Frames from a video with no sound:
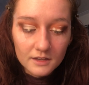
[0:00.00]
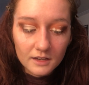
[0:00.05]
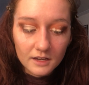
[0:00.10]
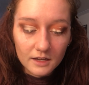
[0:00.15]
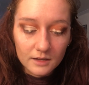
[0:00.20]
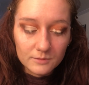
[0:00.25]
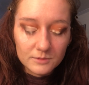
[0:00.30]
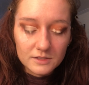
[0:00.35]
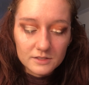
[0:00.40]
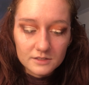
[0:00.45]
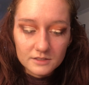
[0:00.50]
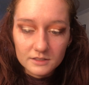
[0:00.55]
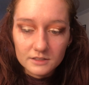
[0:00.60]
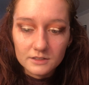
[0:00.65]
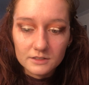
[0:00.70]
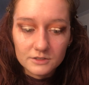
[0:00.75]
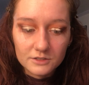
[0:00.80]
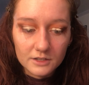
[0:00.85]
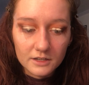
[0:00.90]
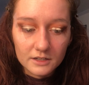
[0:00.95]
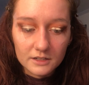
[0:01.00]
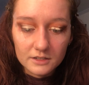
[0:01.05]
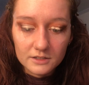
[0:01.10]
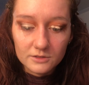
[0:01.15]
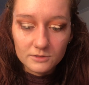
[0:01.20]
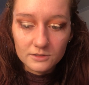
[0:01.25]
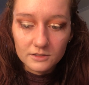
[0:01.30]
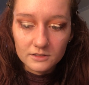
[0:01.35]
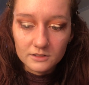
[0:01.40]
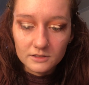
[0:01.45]
I'm just gonna try to
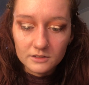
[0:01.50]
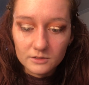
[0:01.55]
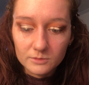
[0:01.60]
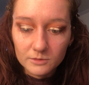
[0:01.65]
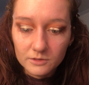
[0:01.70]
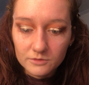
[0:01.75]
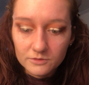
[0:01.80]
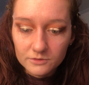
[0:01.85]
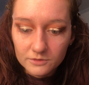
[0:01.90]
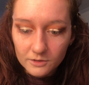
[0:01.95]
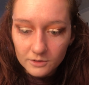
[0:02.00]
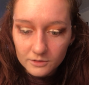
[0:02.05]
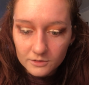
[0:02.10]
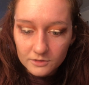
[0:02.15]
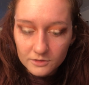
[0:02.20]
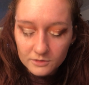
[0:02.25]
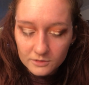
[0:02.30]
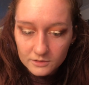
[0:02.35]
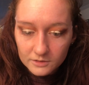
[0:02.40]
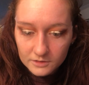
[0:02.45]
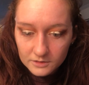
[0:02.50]
do it a little bit further.